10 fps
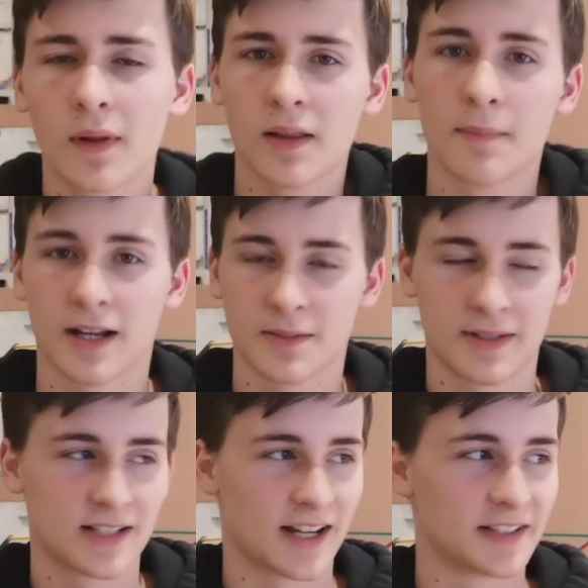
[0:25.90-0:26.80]
welcome back to
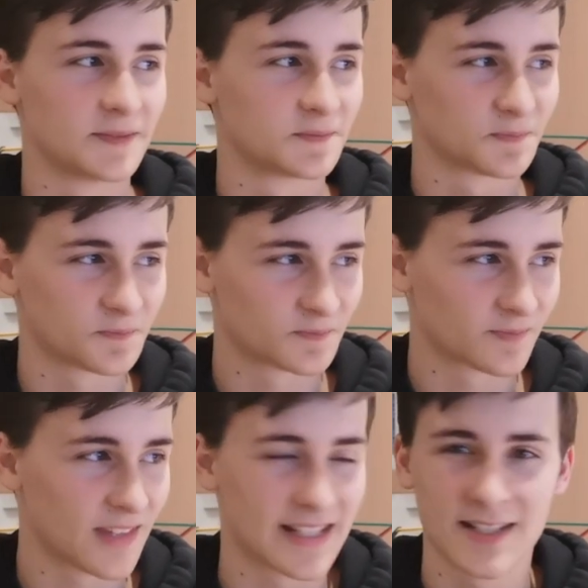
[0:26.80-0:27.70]
my channel.
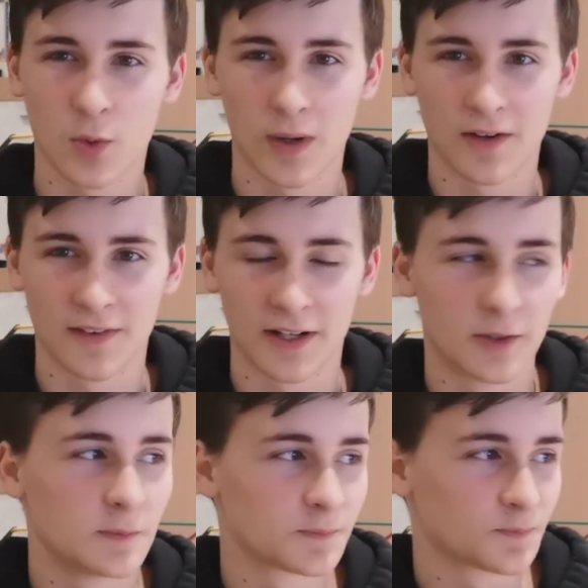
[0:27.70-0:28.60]
This is a weird
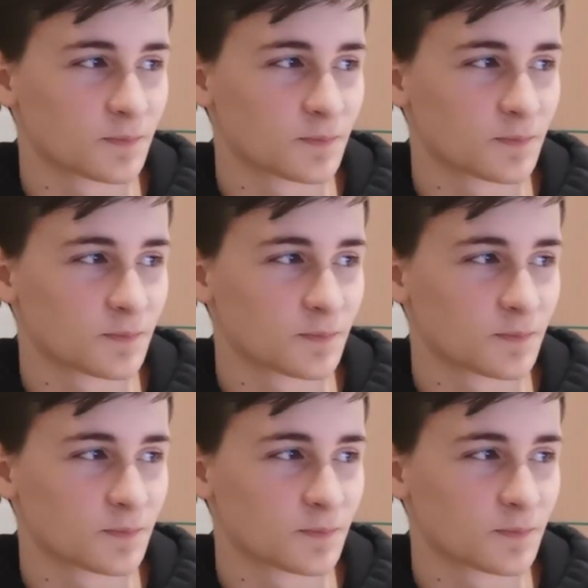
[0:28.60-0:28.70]
video.